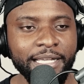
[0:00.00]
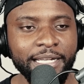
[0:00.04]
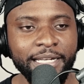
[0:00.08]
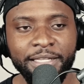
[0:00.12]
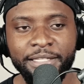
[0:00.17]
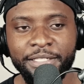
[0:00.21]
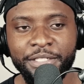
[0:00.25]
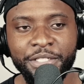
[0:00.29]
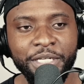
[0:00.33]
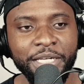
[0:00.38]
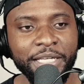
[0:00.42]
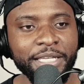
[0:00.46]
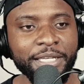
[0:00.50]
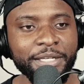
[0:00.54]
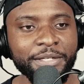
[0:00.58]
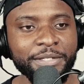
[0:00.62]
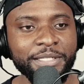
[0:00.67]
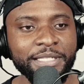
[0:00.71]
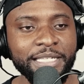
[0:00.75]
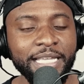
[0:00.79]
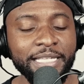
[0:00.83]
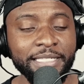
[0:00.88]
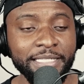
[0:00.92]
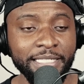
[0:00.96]
Another chick here
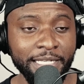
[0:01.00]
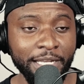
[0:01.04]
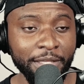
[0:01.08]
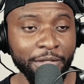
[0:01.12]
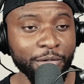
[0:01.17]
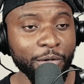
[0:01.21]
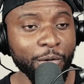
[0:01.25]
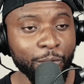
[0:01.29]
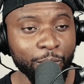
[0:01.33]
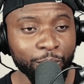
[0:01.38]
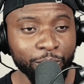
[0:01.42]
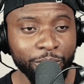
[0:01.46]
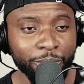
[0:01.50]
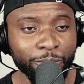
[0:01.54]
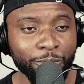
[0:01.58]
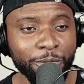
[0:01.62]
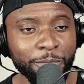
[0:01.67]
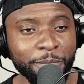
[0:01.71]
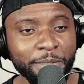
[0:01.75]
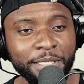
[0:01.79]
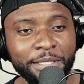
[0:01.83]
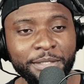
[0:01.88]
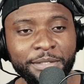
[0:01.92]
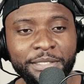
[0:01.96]
says, another older
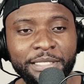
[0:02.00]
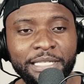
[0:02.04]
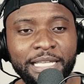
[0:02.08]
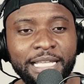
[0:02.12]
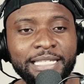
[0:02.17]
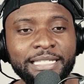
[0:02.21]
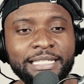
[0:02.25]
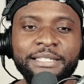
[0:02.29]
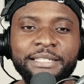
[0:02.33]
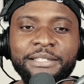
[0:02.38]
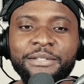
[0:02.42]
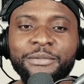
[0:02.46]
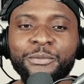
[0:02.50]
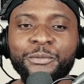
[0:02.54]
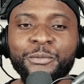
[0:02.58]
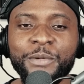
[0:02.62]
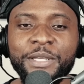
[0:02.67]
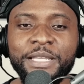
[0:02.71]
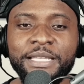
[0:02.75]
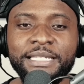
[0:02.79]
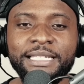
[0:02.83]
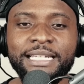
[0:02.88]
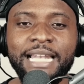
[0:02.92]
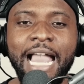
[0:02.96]
woman here says, this is the
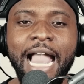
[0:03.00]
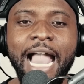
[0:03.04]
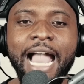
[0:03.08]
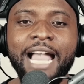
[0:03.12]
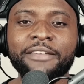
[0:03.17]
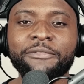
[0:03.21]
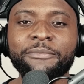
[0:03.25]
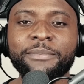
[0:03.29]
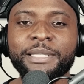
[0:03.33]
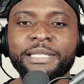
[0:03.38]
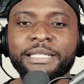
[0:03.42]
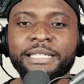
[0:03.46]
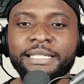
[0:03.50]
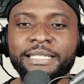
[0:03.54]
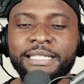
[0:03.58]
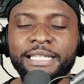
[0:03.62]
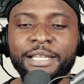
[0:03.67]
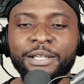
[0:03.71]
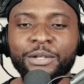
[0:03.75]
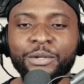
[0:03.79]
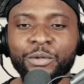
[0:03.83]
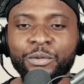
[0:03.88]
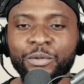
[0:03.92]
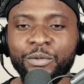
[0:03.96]
reason I've been
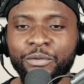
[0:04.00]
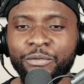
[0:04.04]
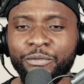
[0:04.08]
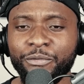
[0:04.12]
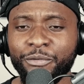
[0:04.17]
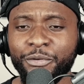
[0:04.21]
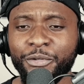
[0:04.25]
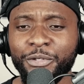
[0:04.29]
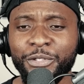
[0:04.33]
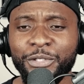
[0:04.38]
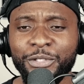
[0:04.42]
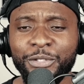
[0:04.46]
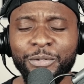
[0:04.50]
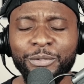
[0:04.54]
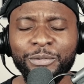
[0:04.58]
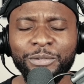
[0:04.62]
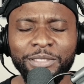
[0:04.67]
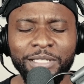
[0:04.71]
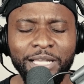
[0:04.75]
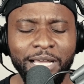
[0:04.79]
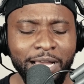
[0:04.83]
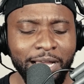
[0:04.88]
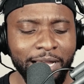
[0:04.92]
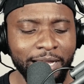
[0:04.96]
single for so
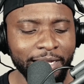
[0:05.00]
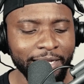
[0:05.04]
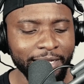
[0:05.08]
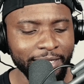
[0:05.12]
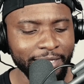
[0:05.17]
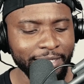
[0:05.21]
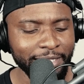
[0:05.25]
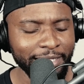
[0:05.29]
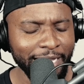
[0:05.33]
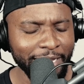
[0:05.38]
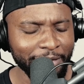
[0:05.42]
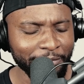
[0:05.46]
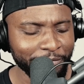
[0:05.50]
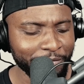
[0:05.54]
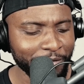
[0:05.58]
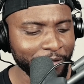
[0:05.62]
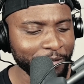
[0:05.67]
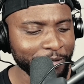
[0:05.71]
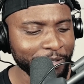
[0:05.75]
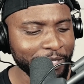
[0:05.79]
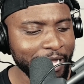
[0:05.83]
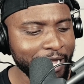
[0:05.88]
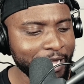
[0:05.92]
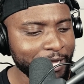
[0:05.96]
long. Laugh
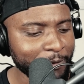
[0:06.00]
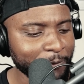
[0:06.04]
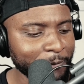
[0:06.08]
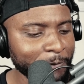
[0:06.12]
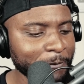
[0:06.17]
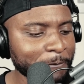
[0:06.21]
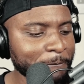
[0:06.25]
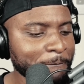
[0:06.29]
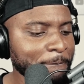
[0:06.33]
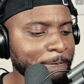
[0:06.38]
out loud.